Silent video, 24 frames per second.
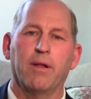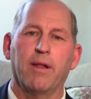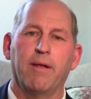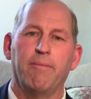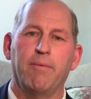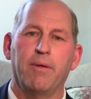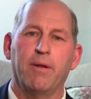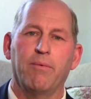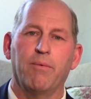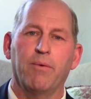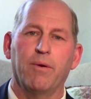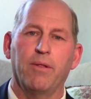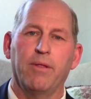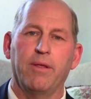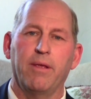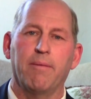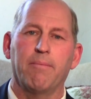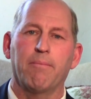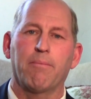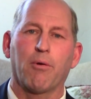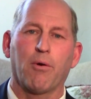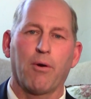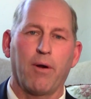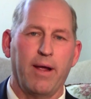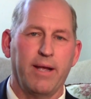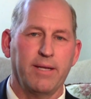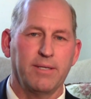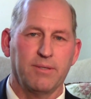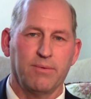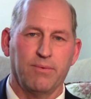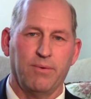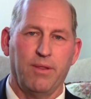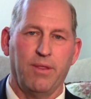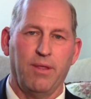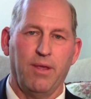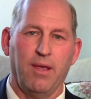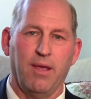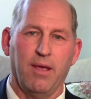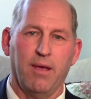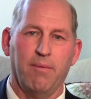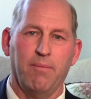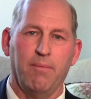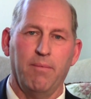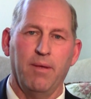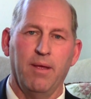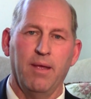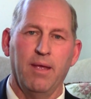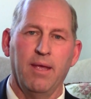I've been really impressed with
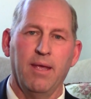him